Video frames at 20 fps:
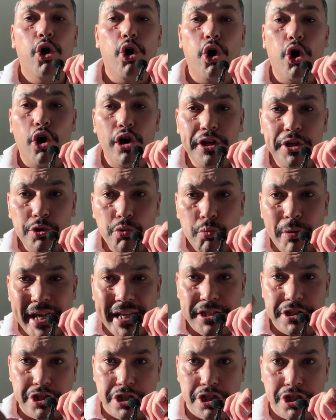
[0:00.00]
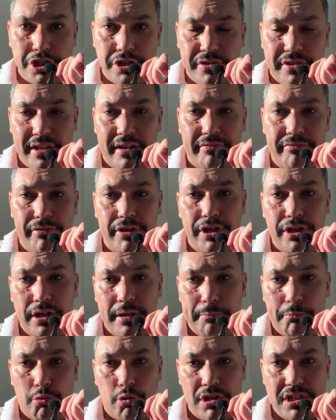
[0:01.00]
on which the
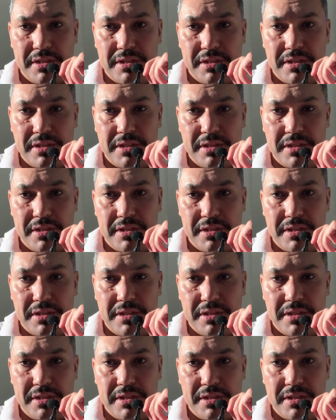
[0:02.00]
verb was